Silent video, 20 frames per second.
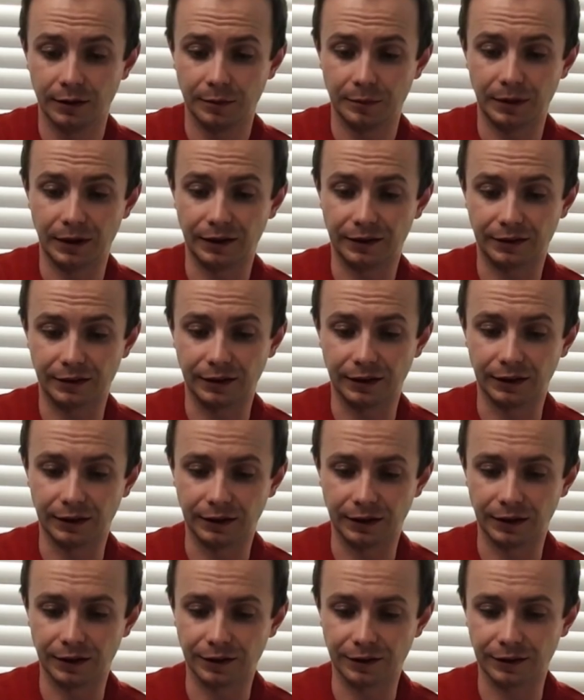basically
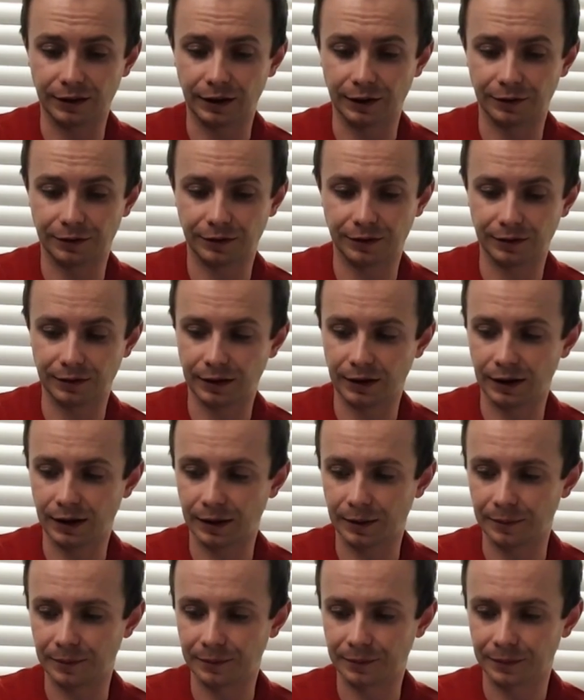the Airsoft
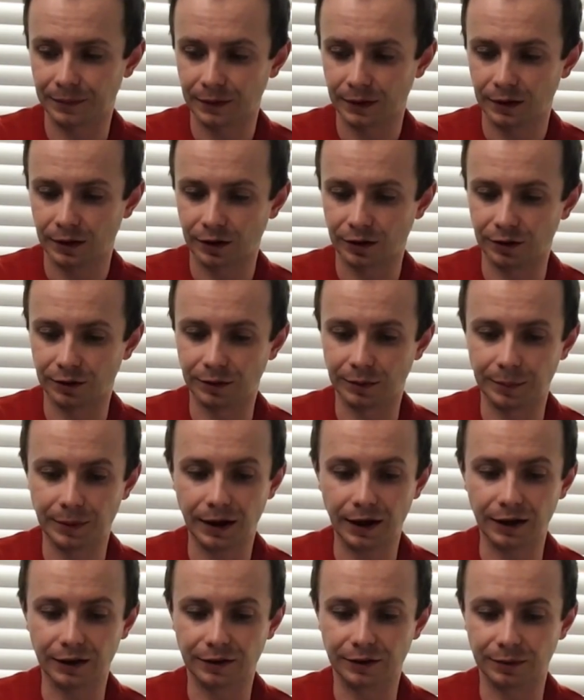gun
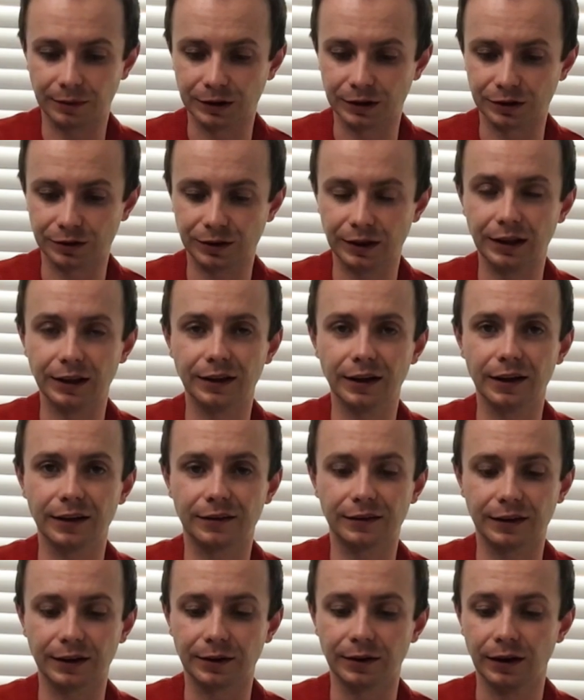apart, which is really
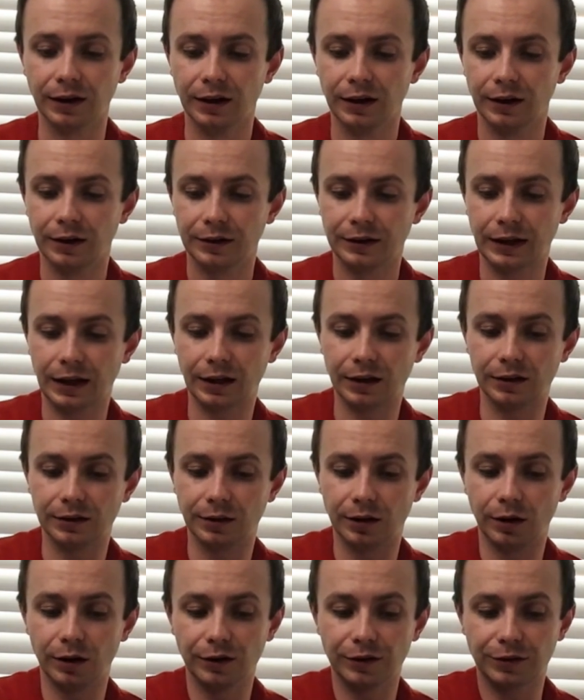nice. Now, that
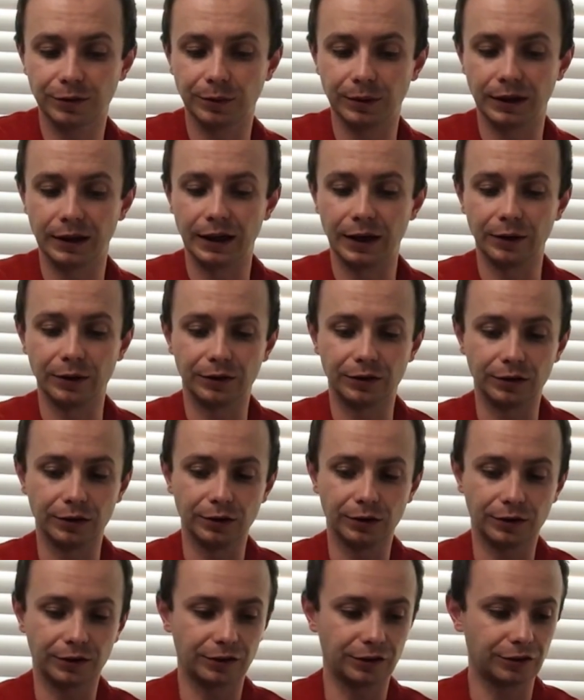also will allow you to
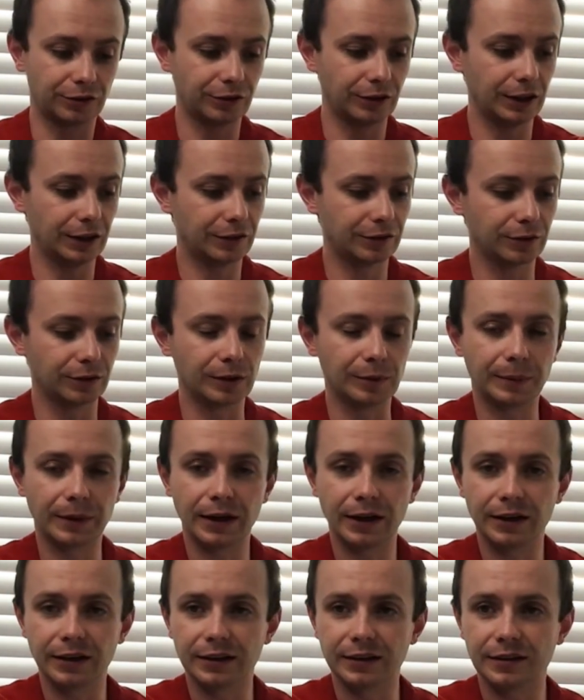look straight through the
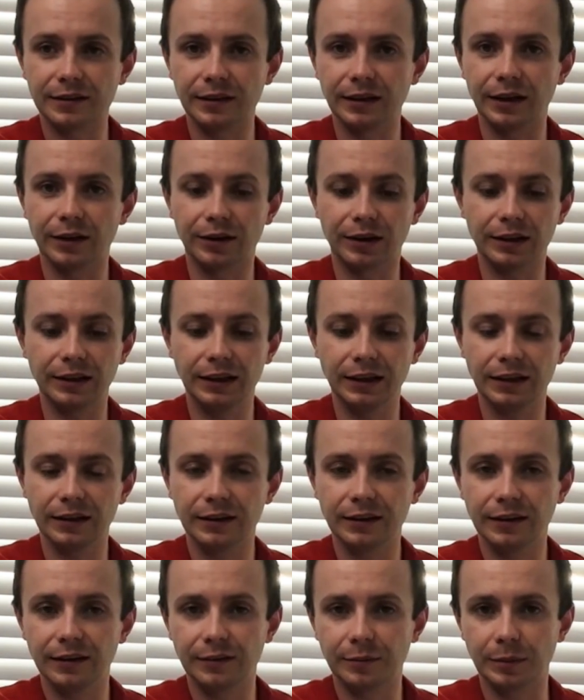barrel and see how clean
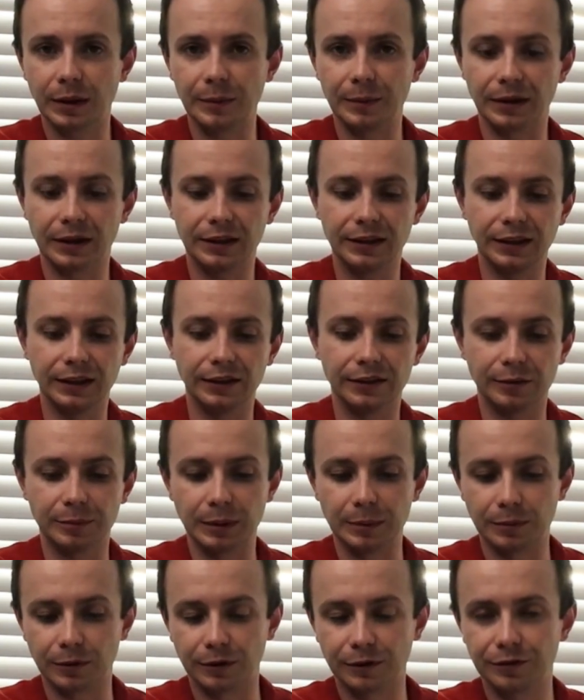it is, maybe clean it a
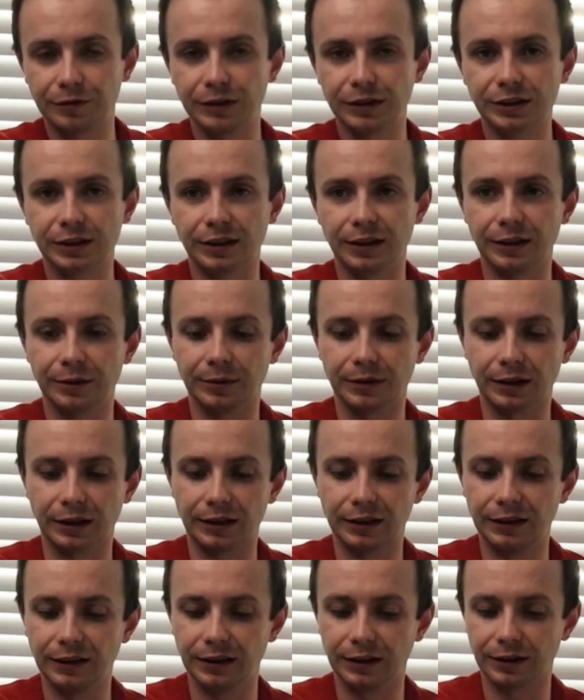bit more efficiently with the
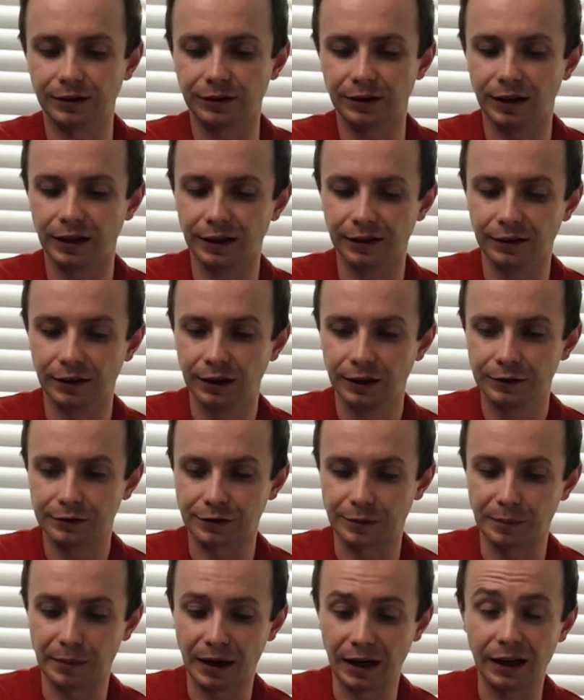cleaning rod
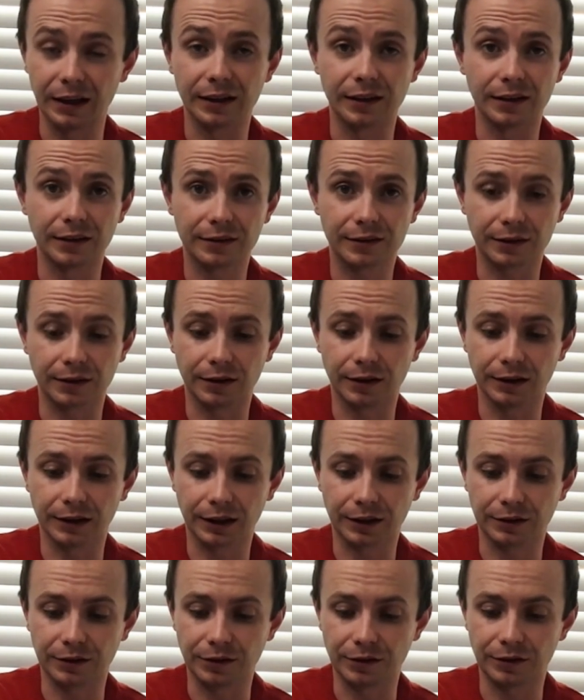for maintenance and all
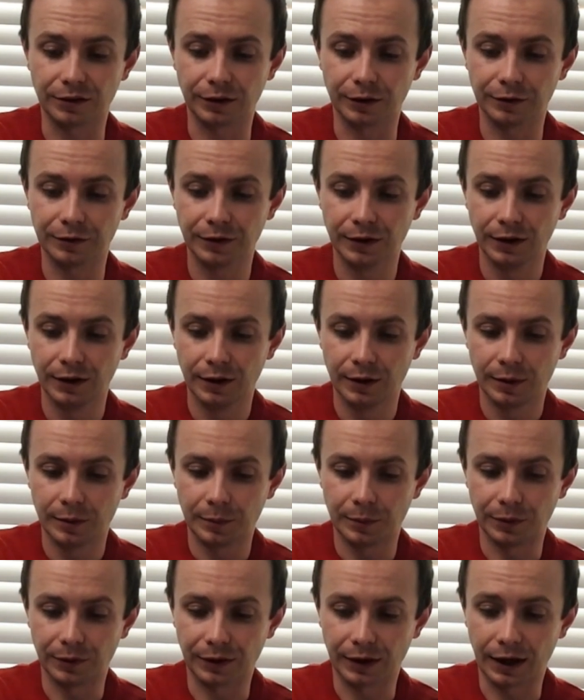that good stuff.
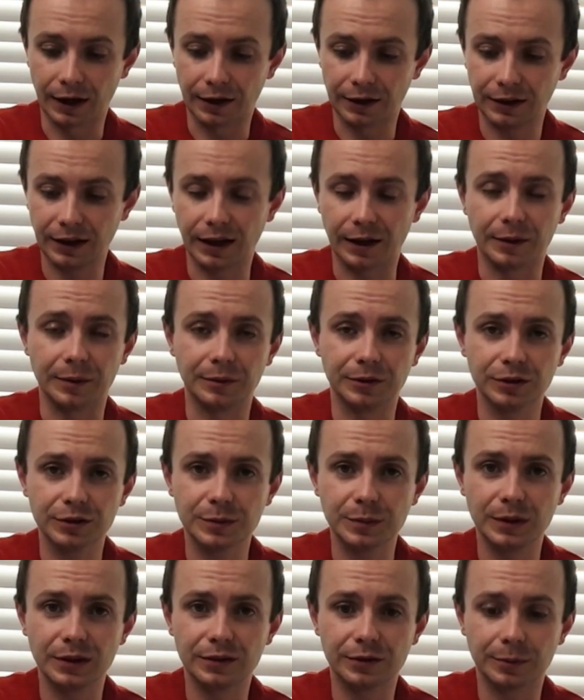But yeah, it just
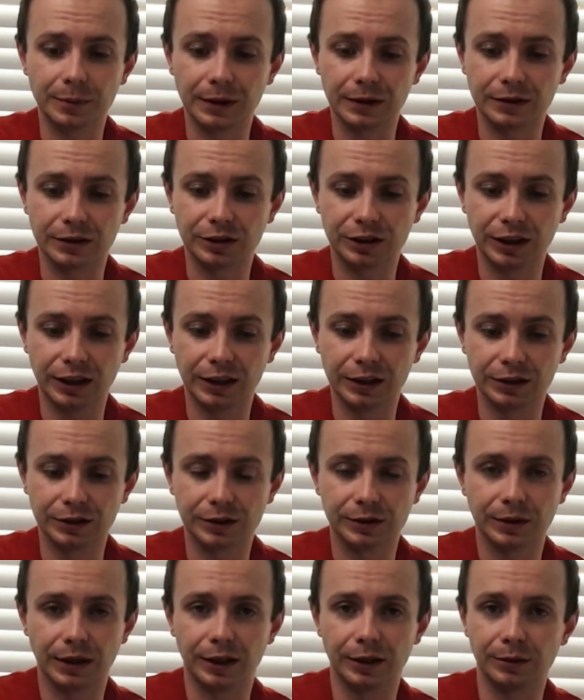means you'll be able to
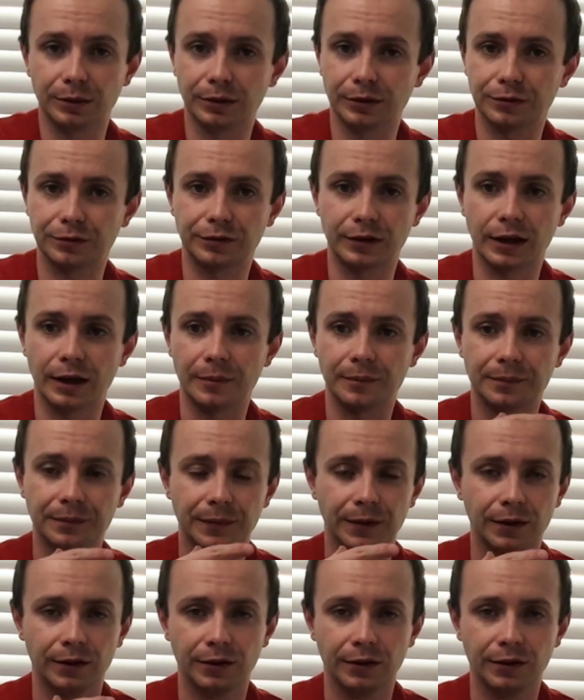change anywhere from